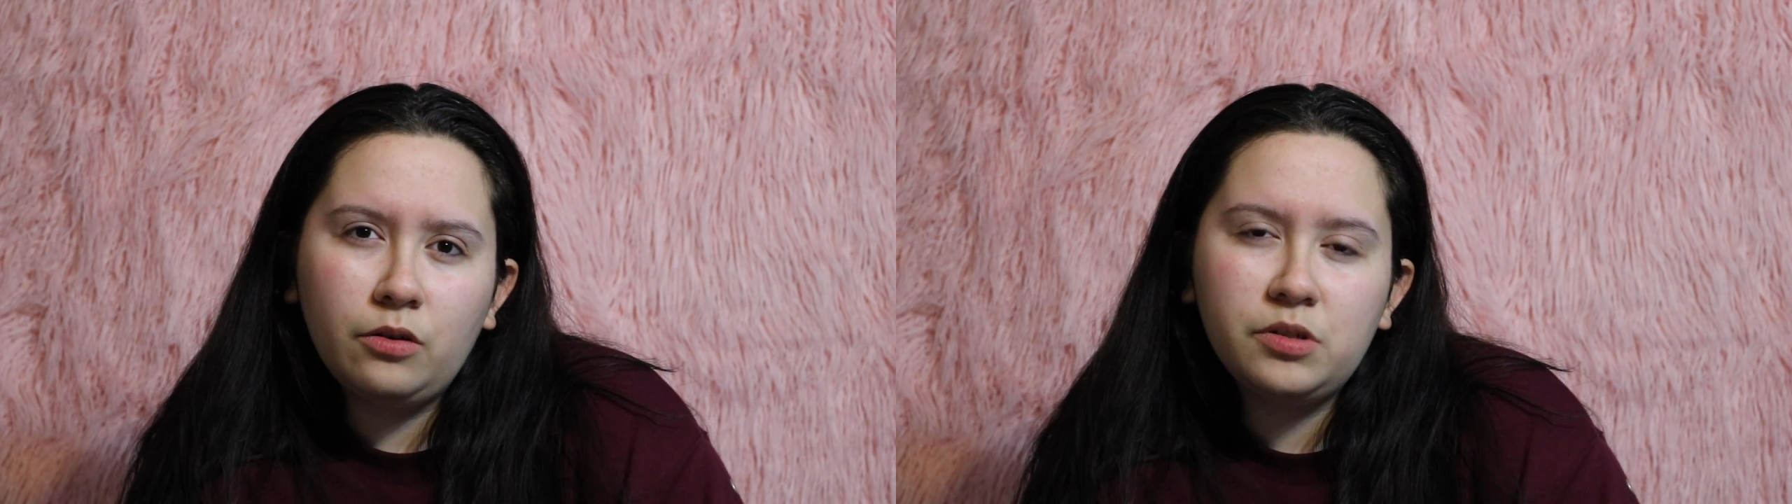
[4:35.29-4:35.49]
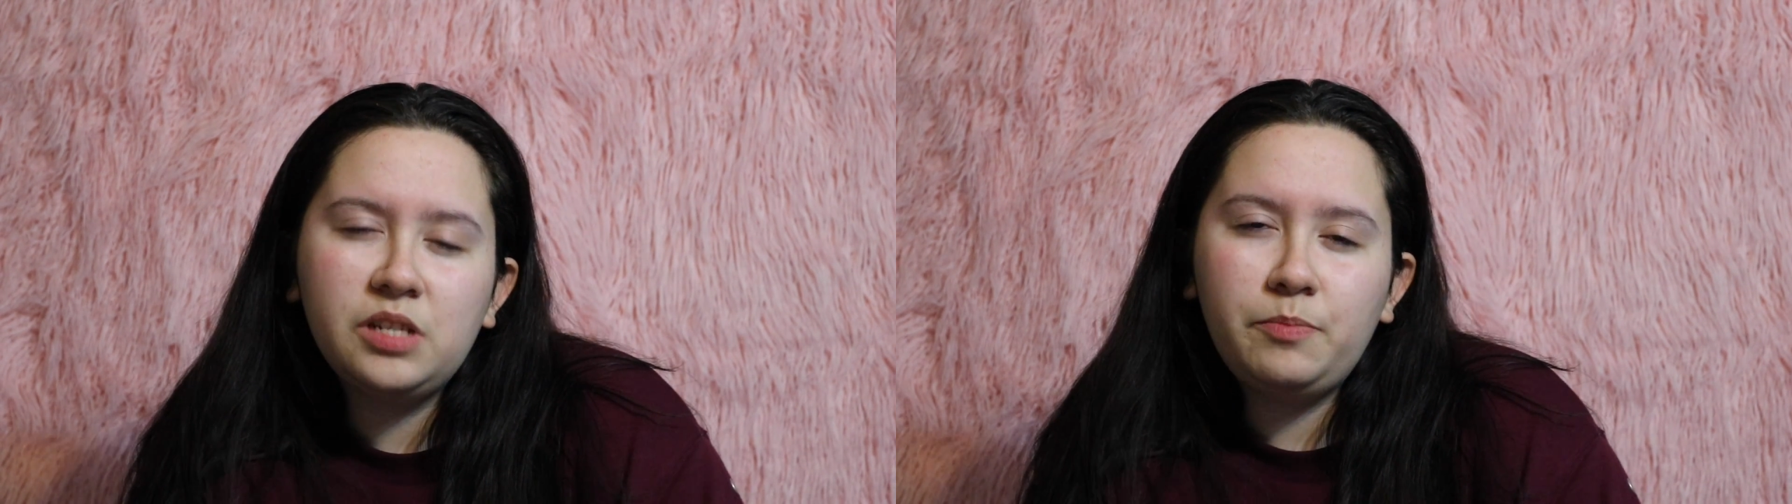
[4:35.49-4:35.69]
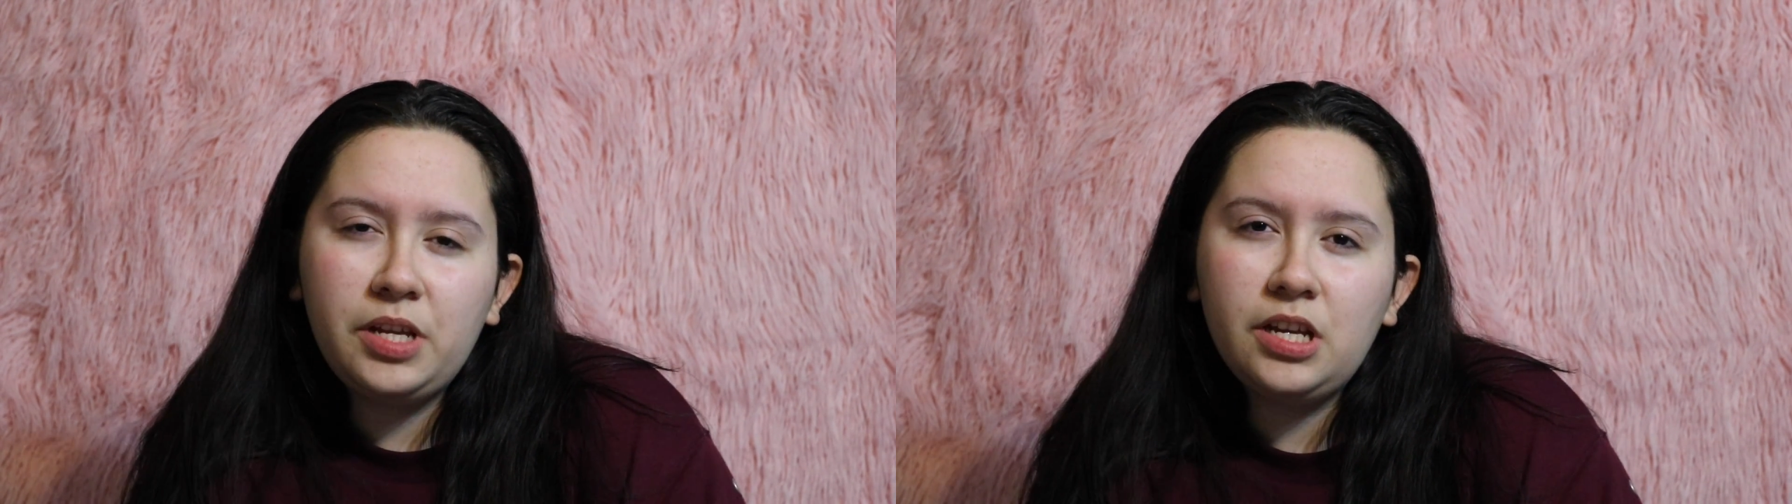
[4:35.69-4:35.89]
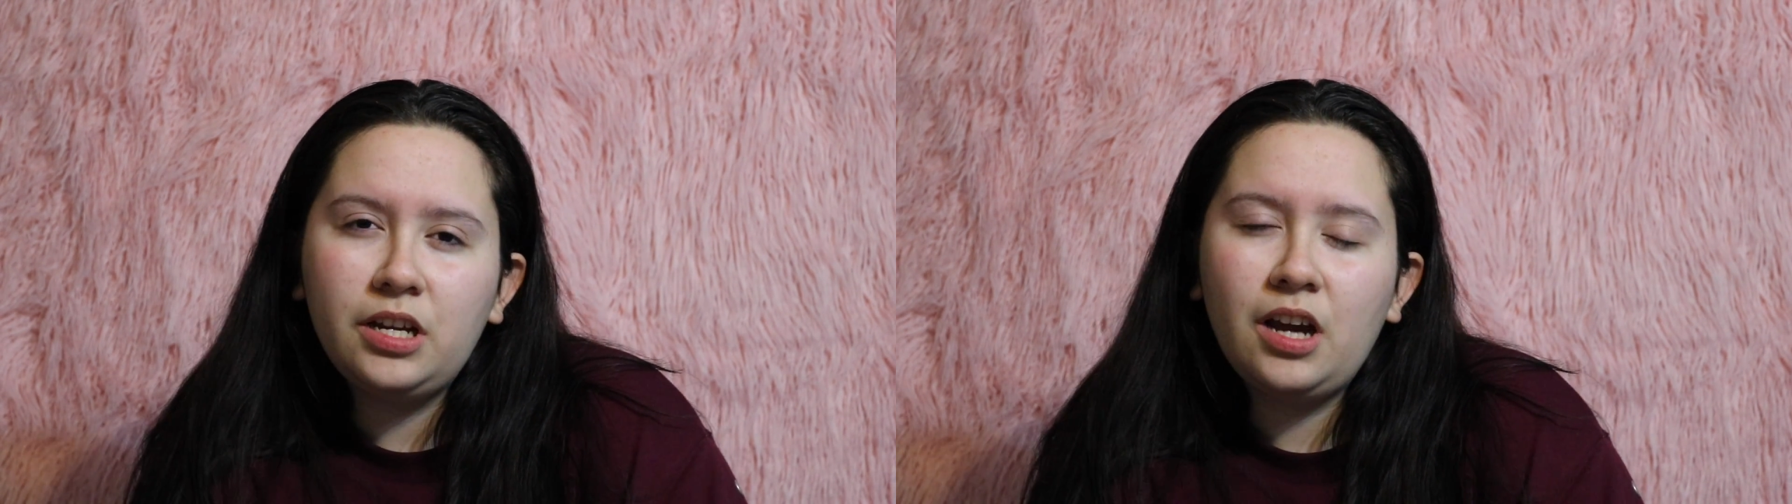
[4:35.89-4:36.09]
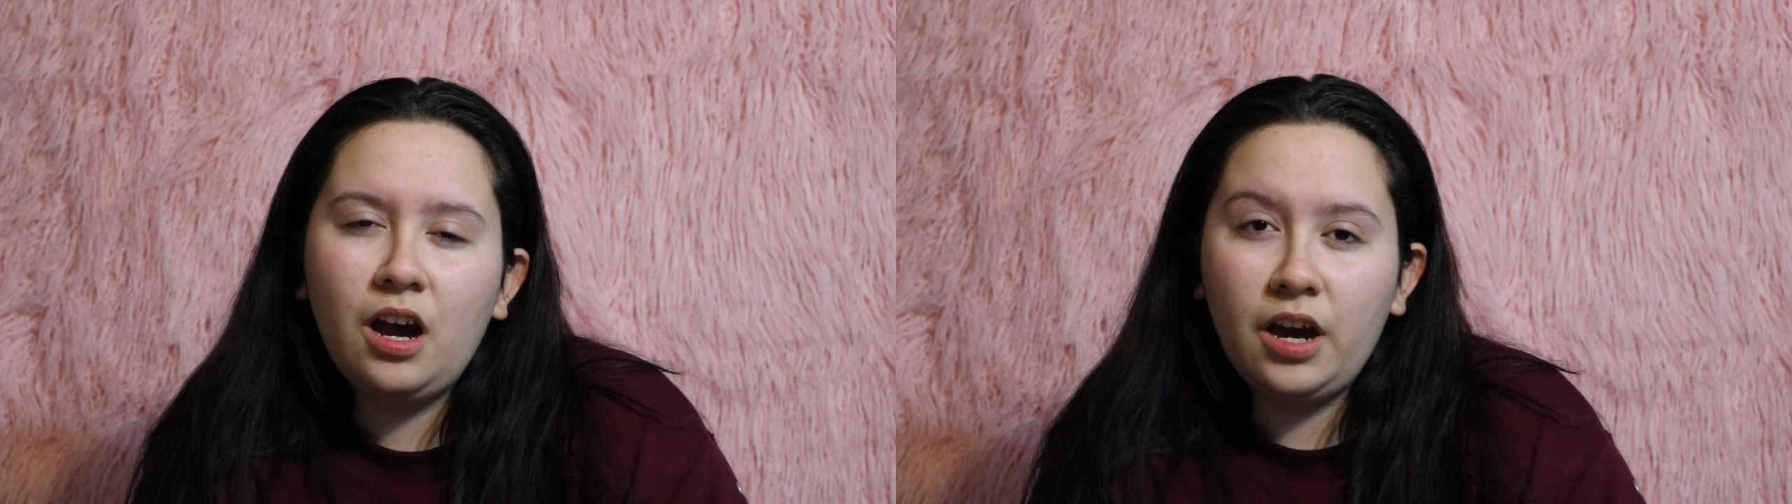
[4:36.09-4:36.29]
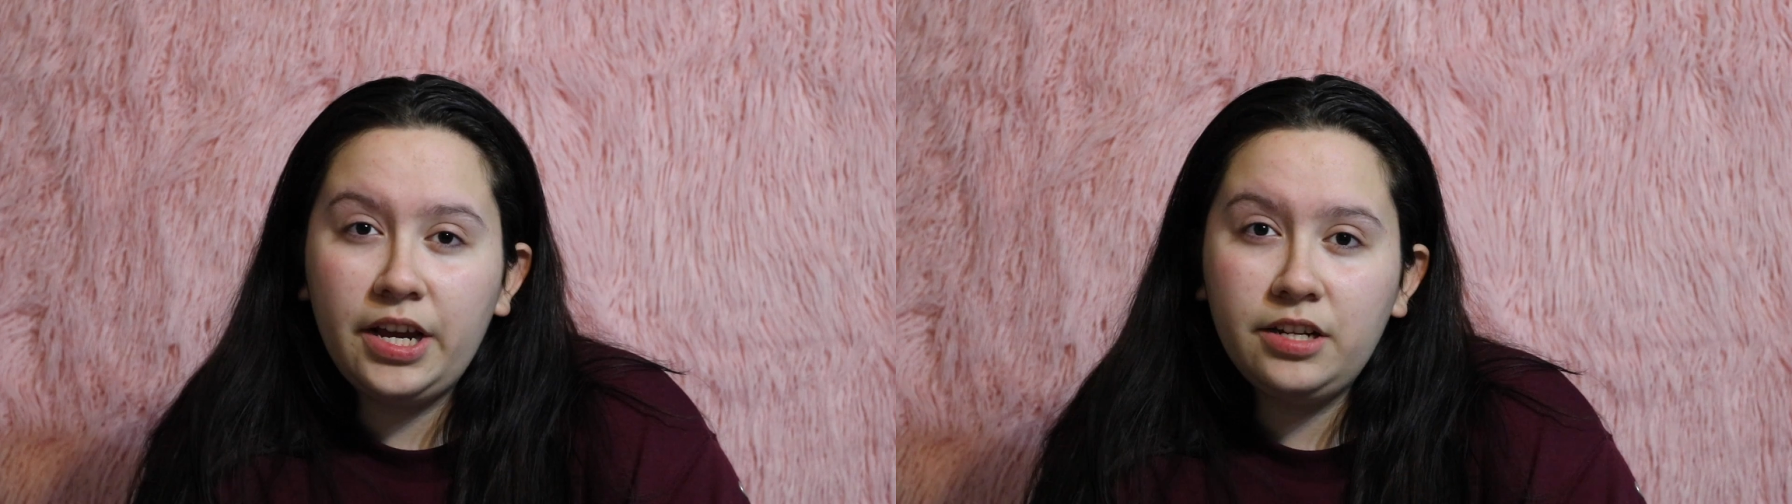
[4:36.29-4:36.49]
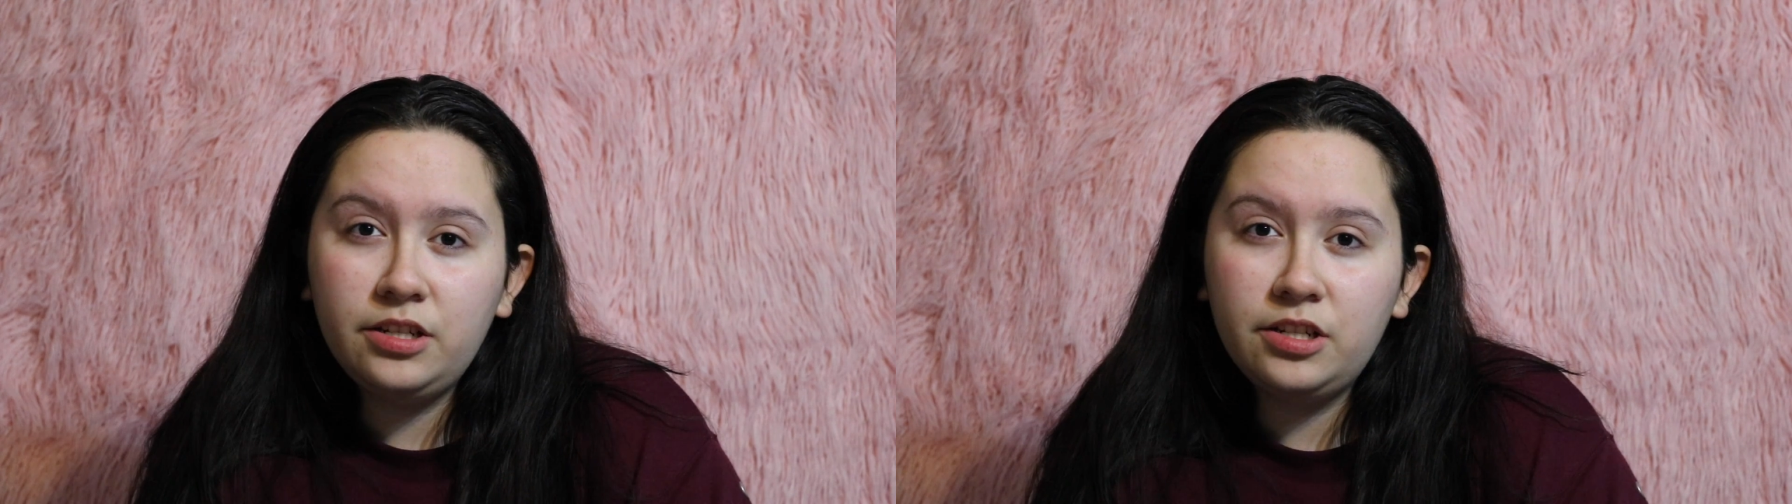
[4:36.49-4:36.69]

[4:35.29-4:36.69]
was being kind